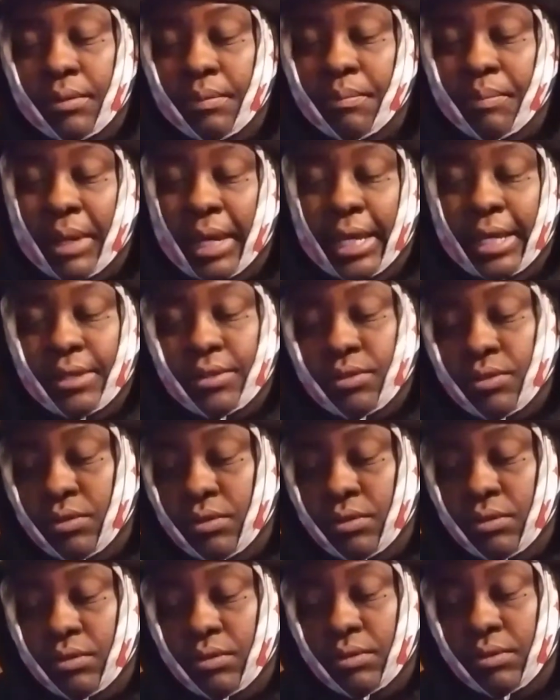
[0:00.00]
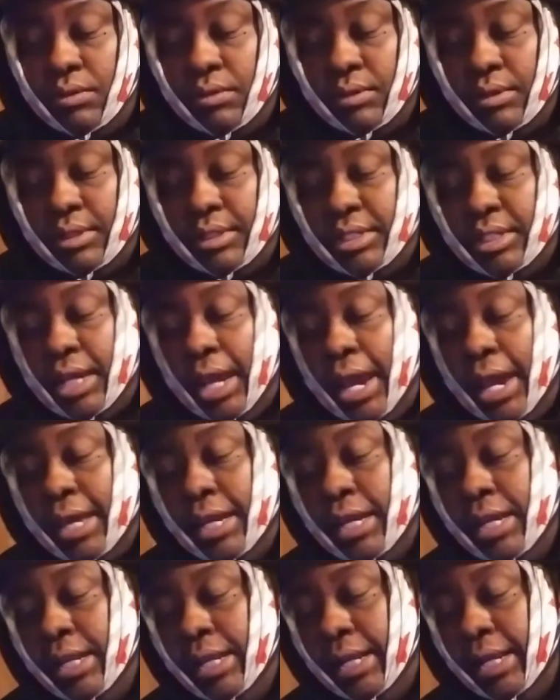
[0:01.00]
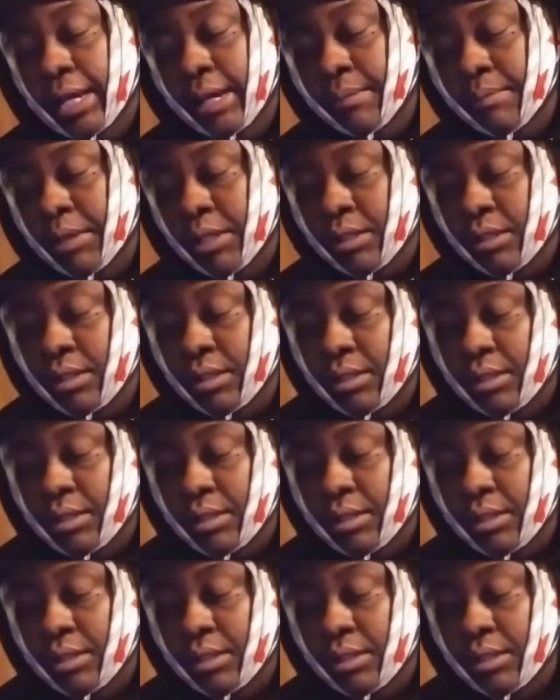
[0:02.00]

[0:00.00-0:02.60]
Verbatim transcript: basil, shiny lemon,